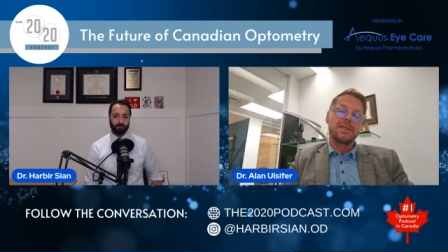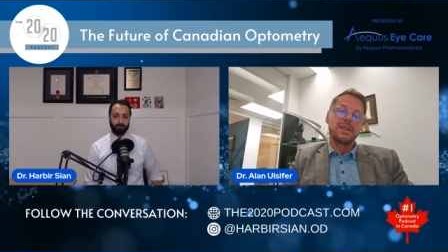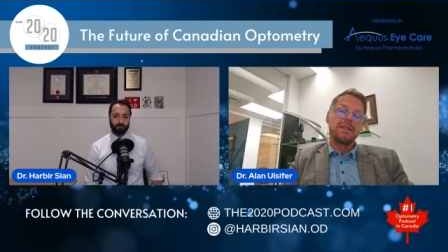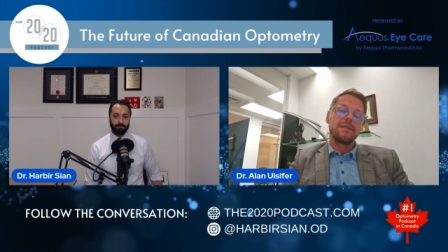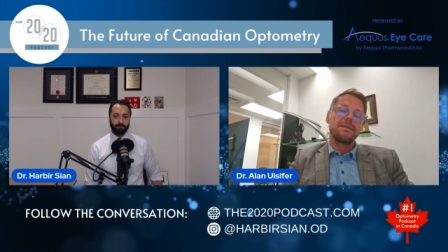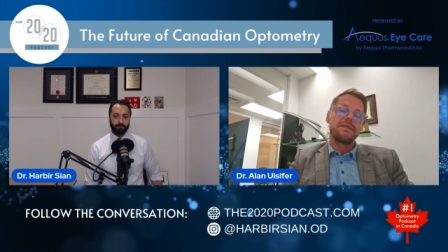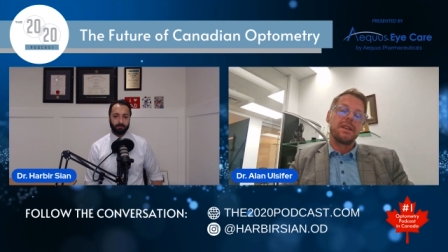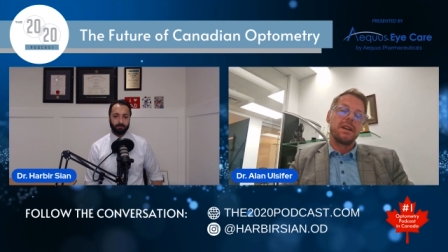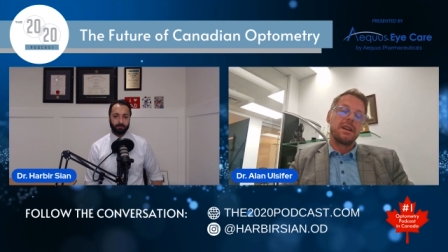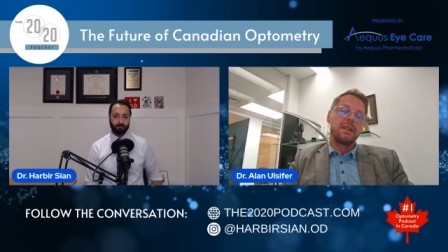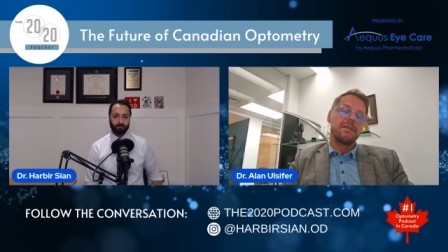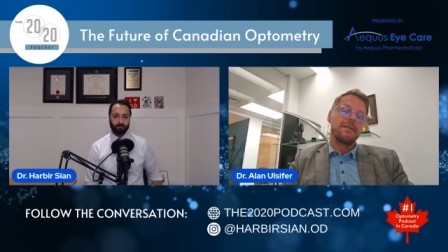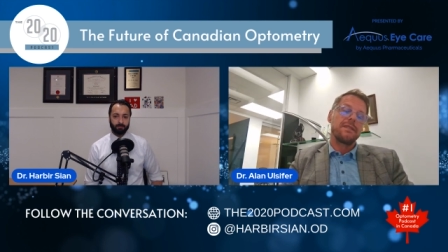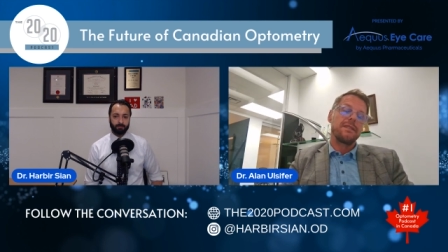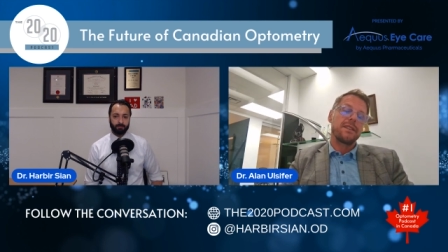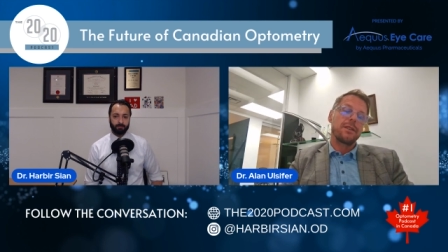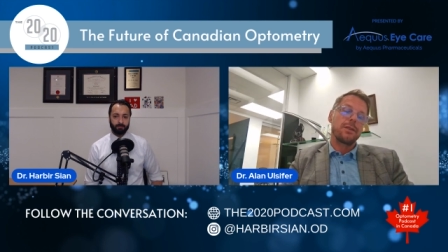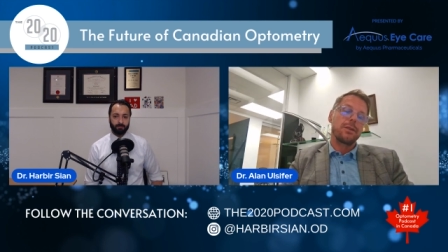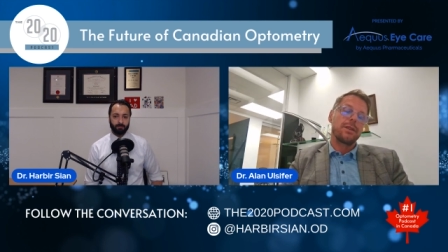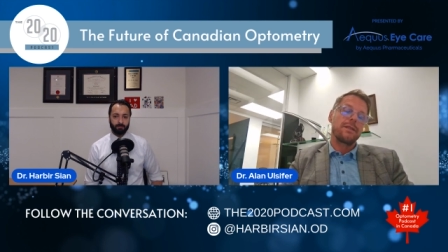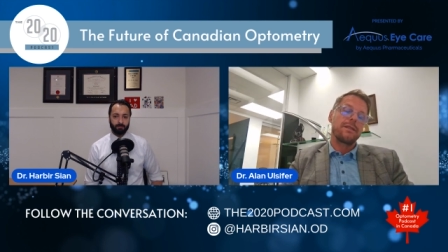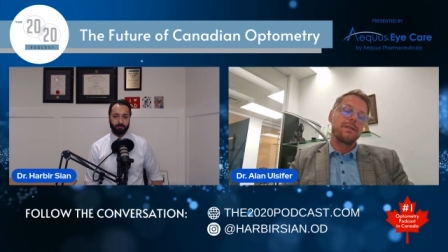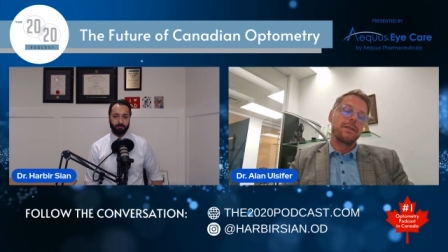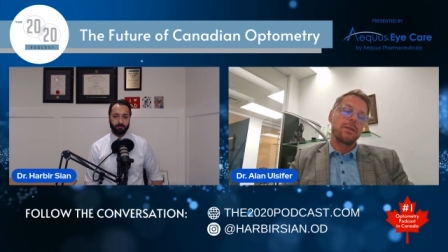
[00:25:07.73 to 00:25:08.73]
have done
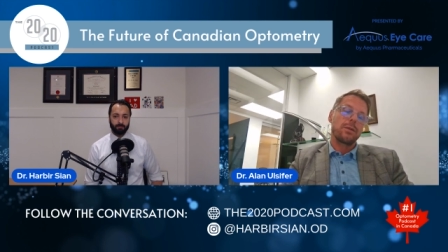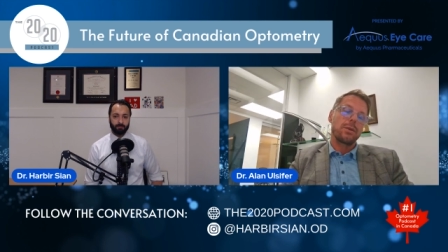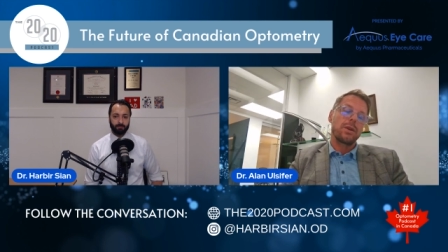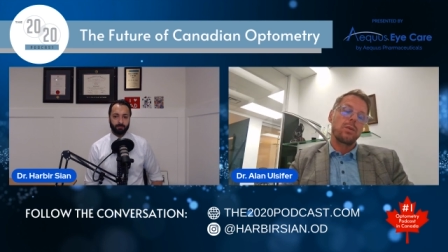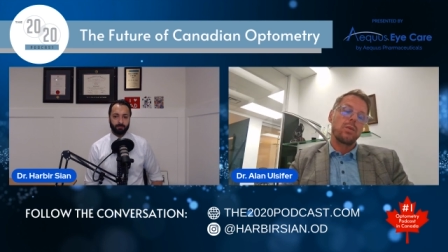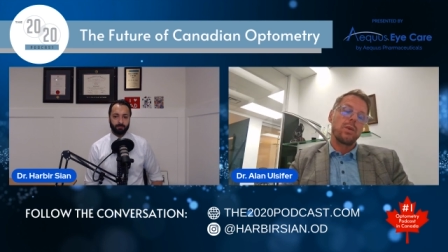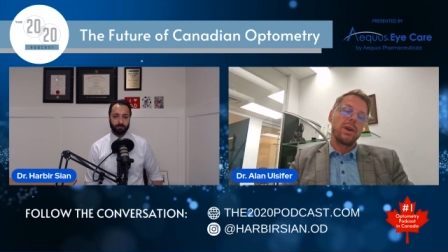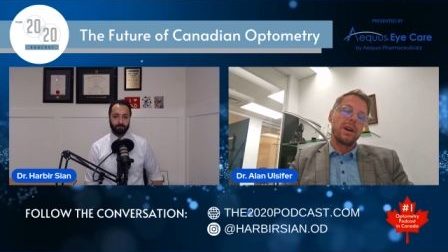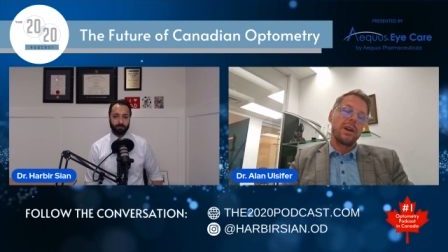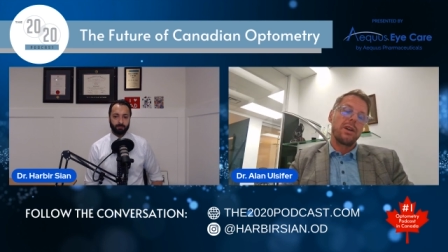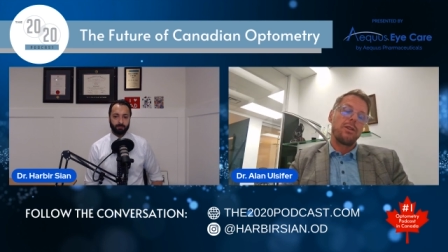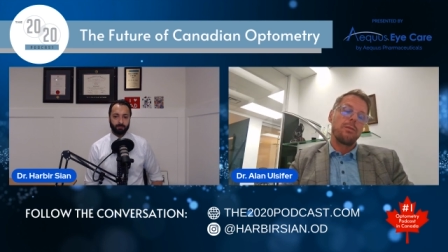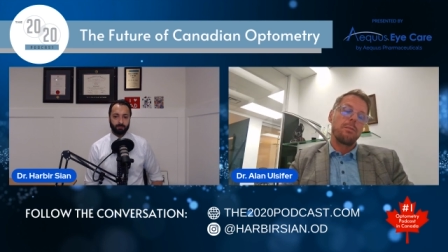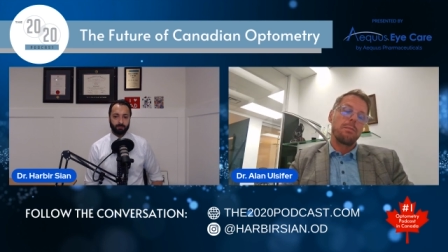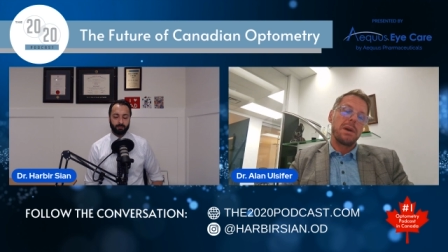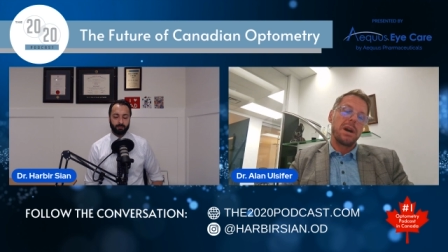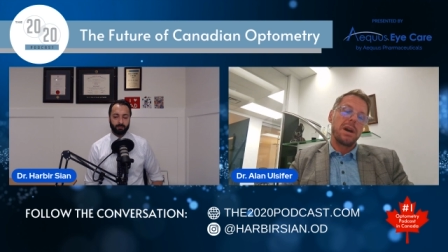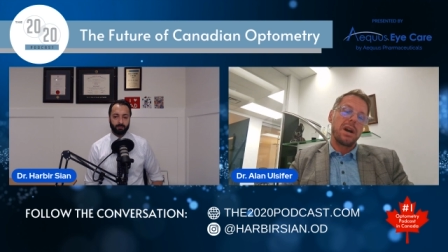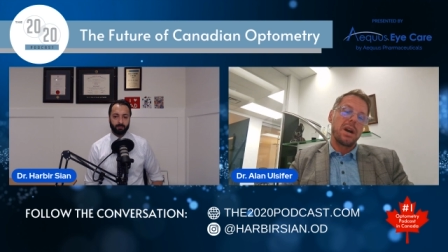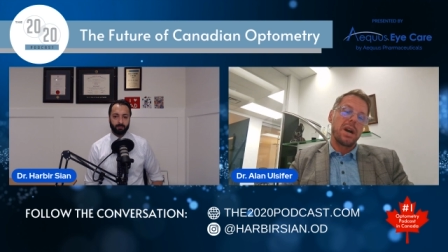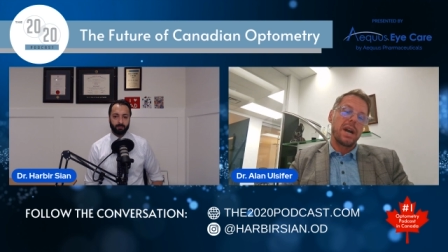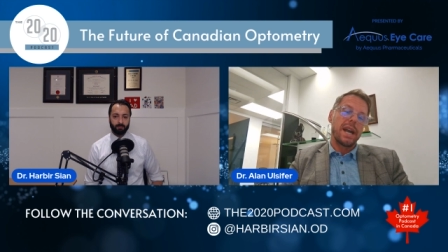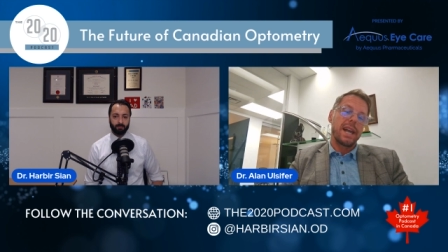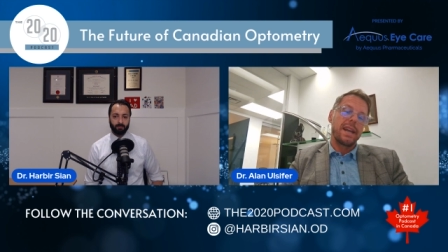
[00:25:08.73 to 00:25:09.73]
very, very well
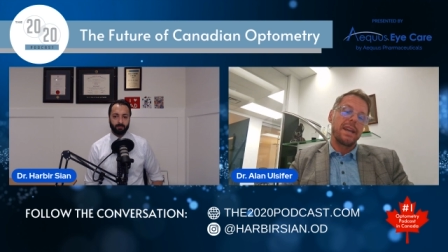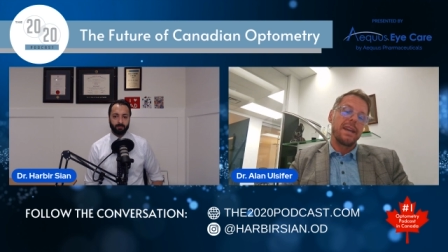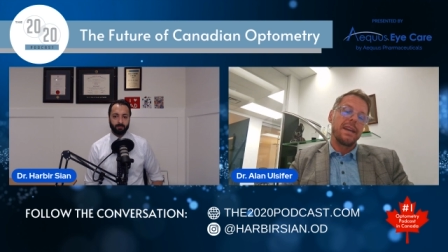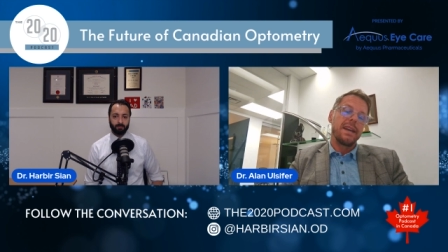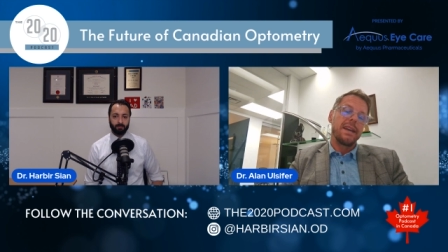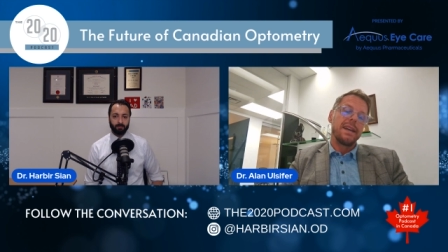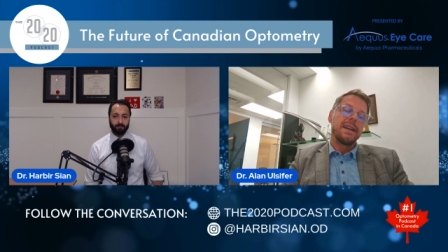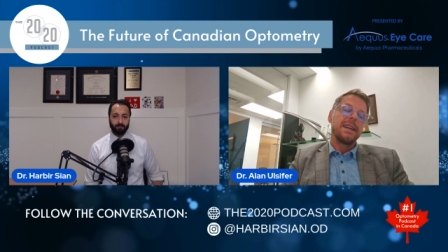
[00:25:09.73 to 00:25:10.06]
by,